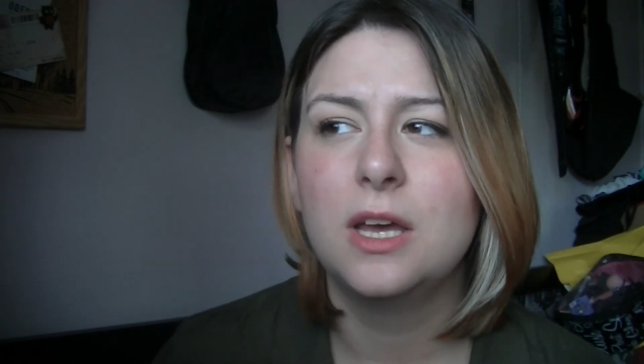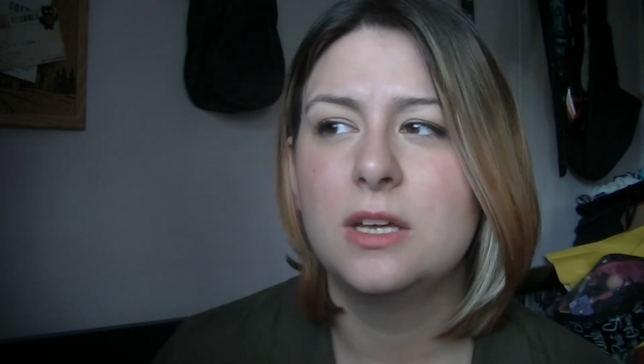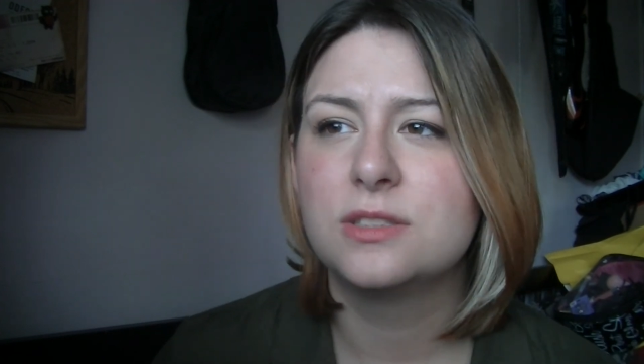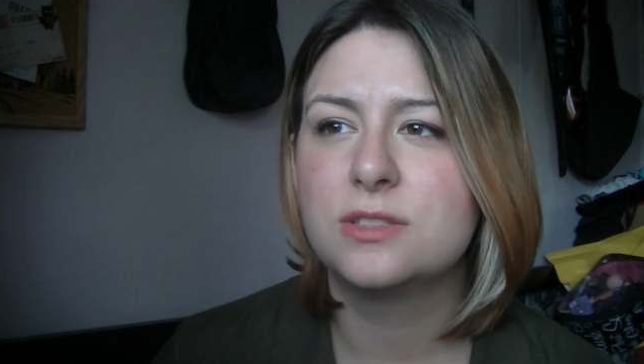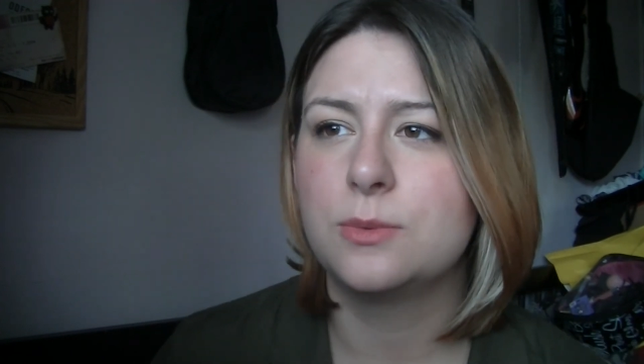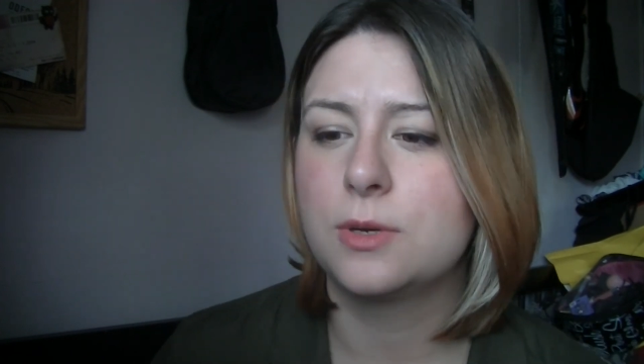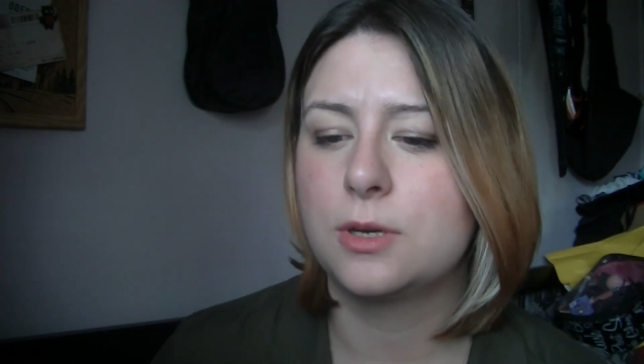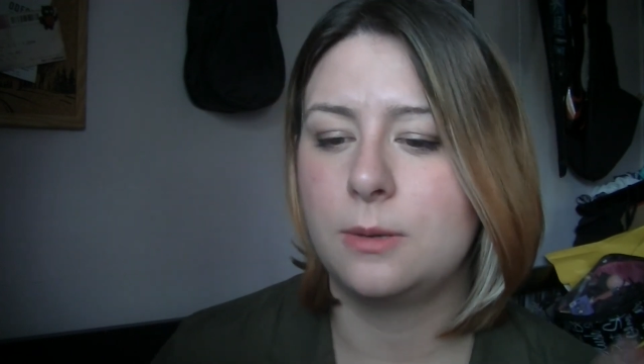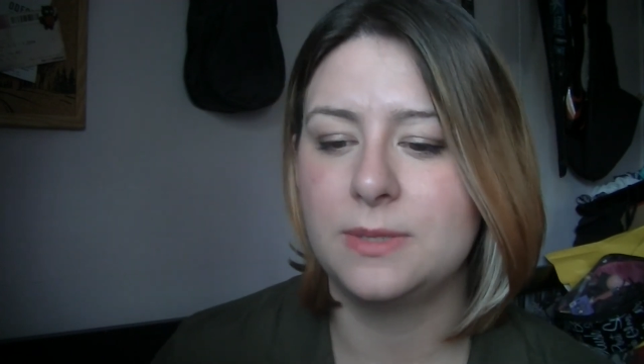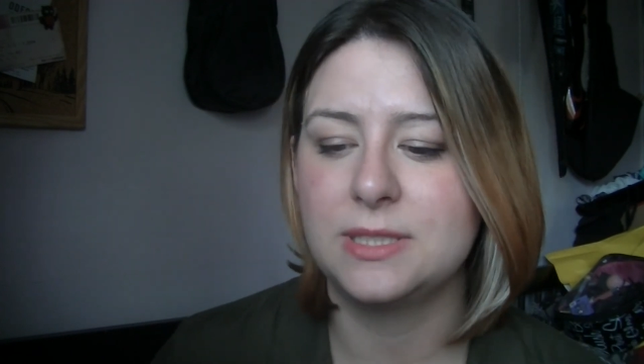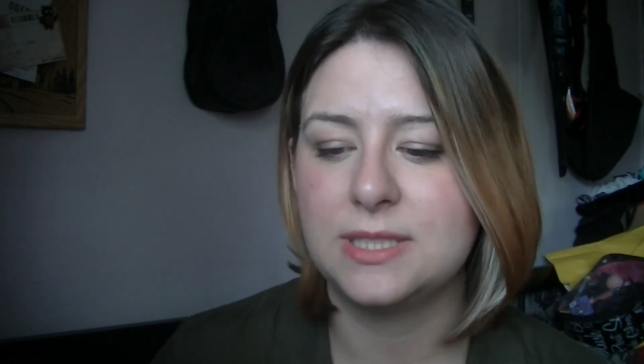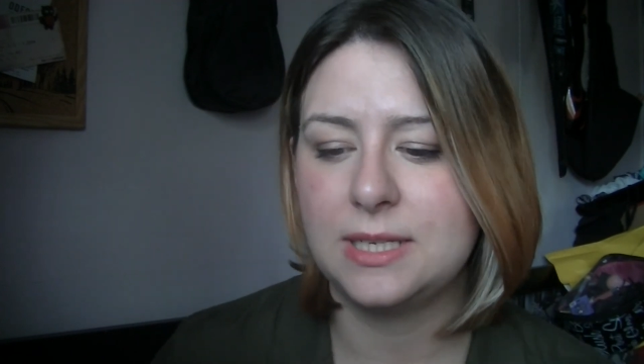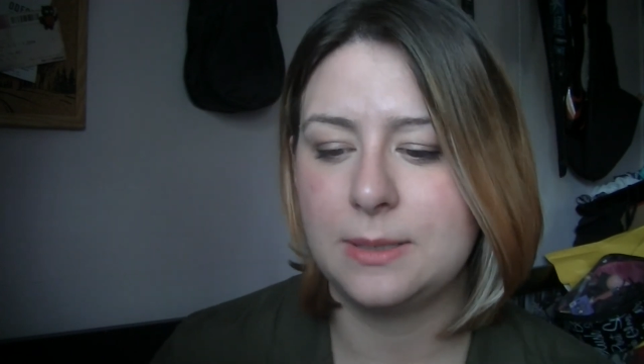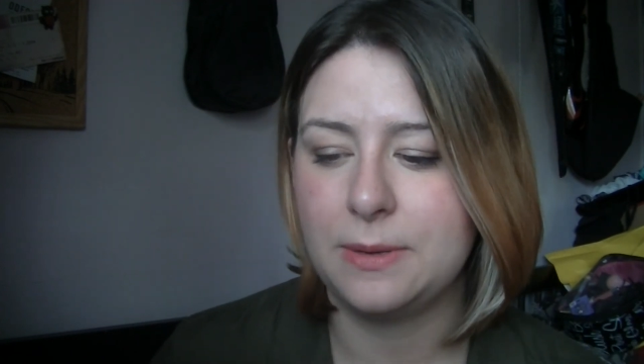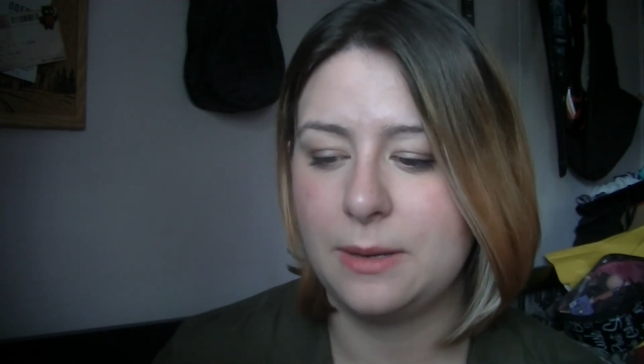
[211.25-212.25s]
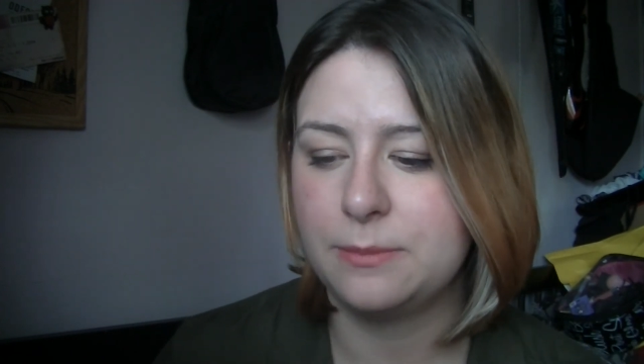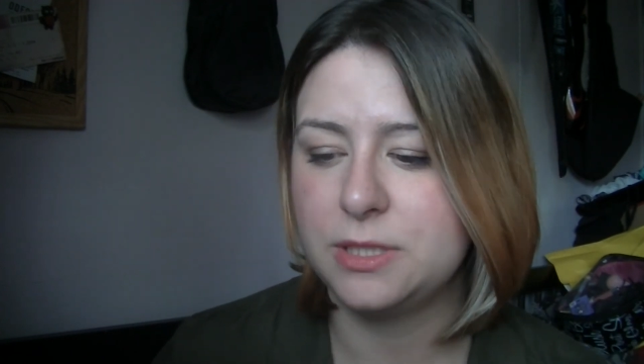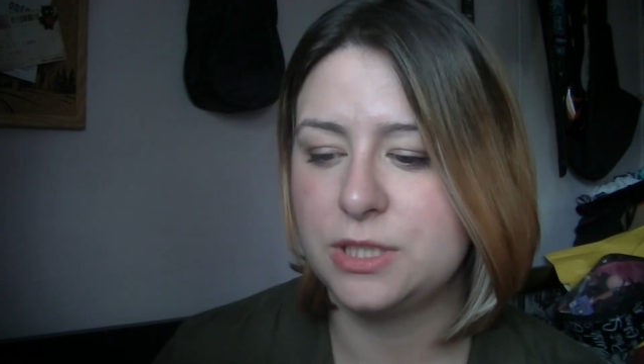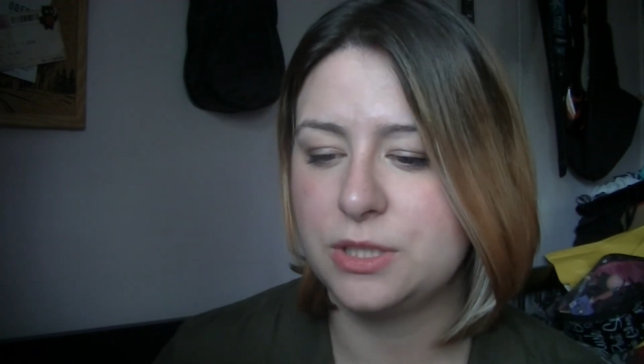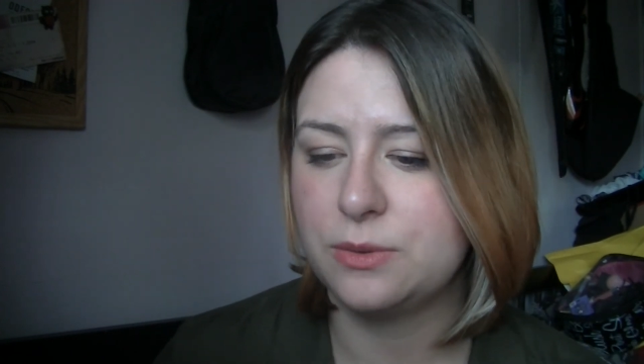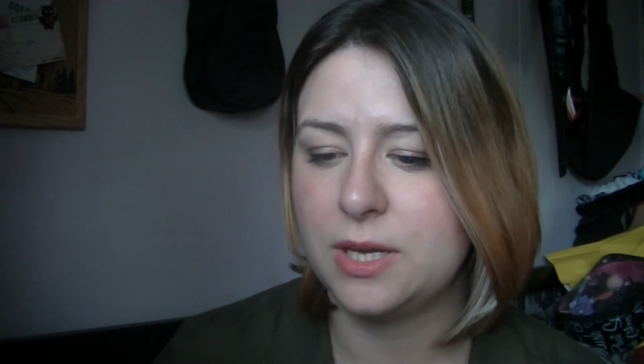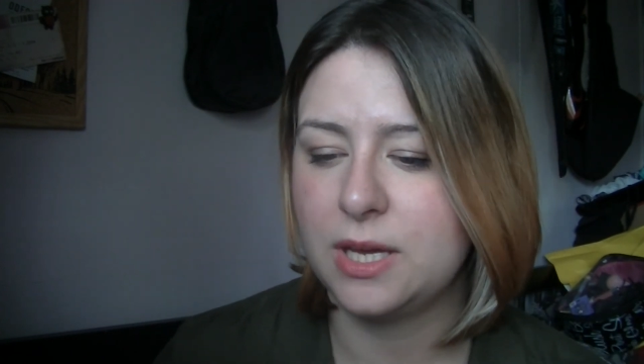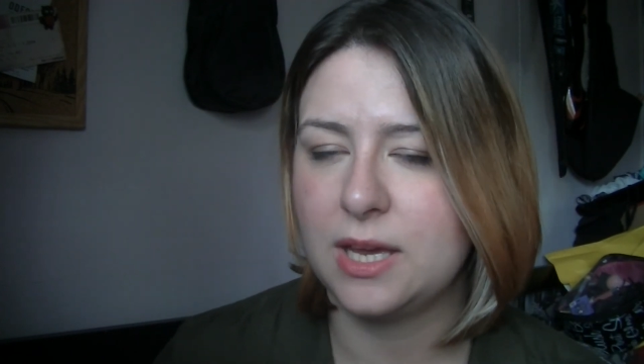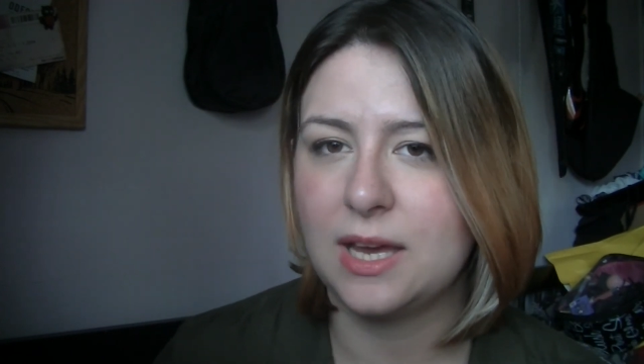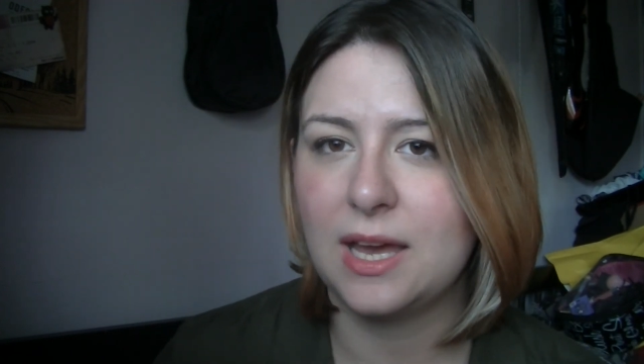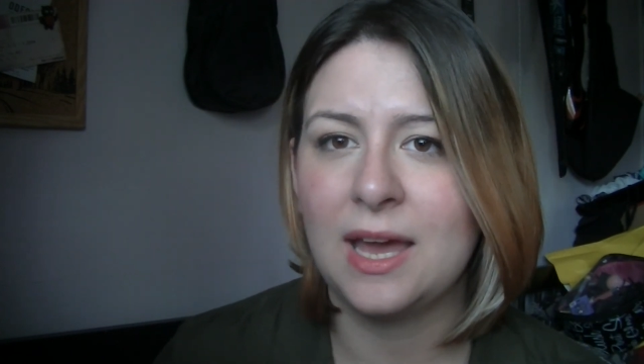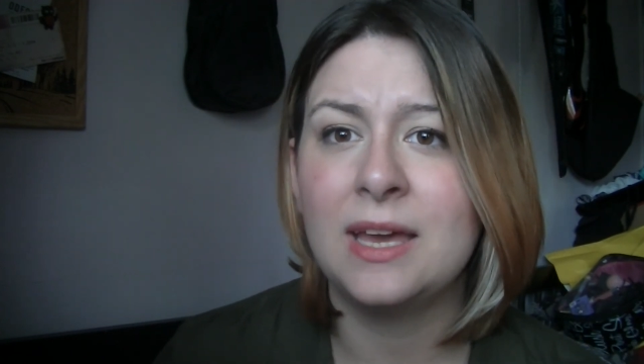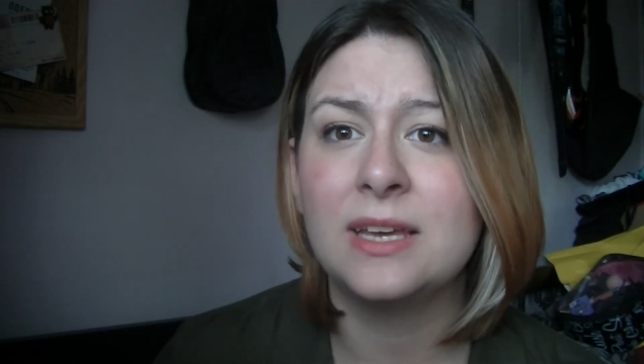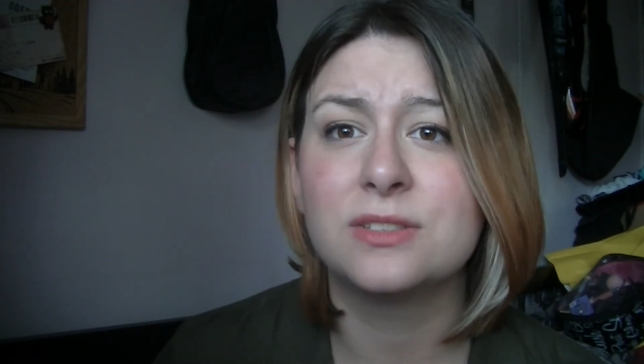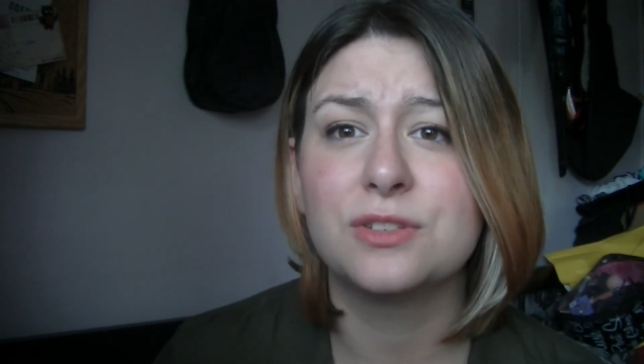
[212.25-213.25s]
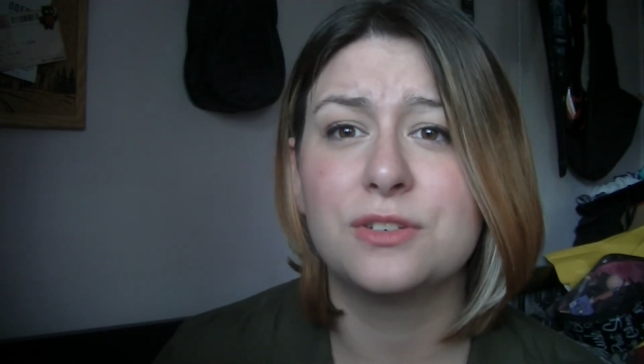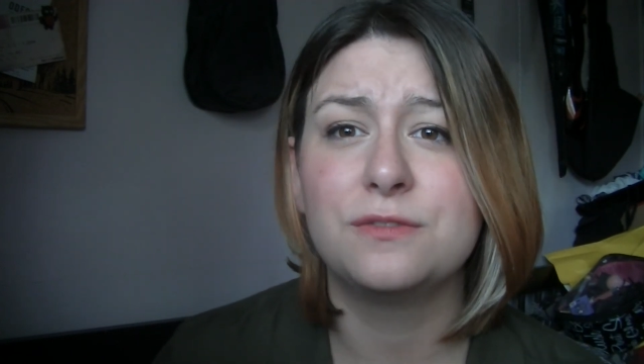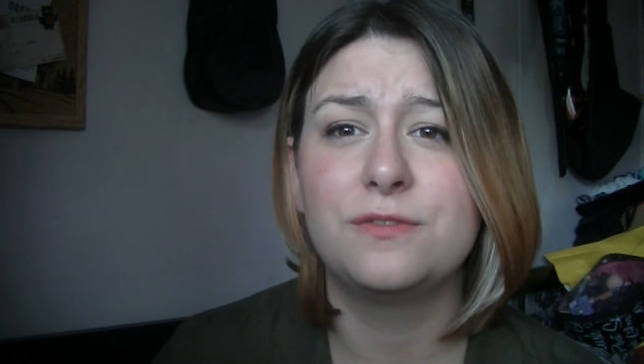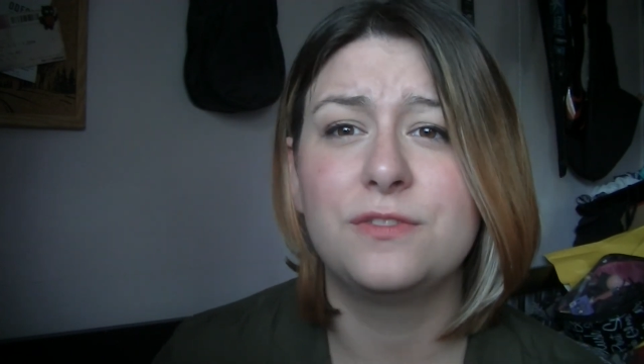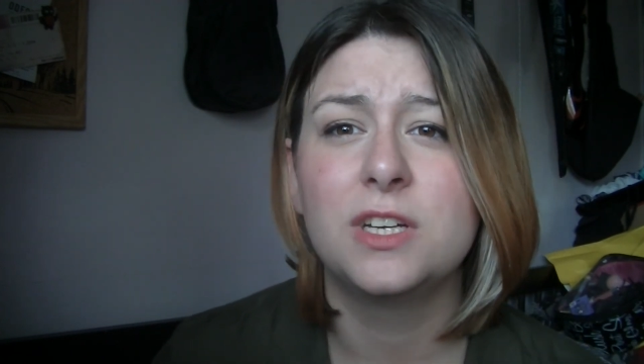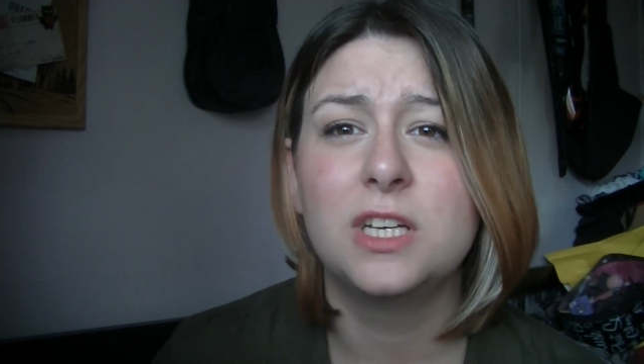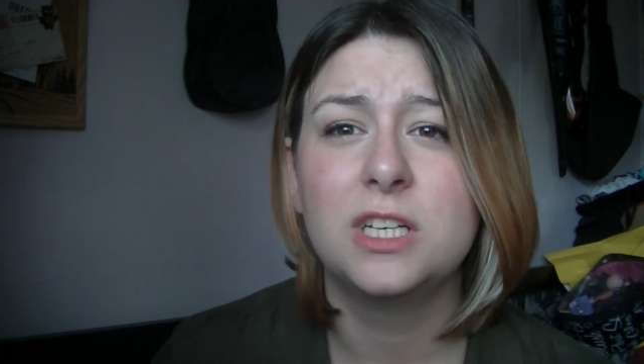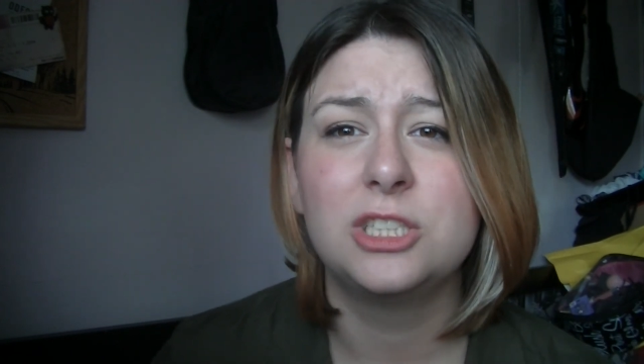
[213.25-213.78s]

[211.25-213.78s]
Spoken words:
someone commented about me doing a sort of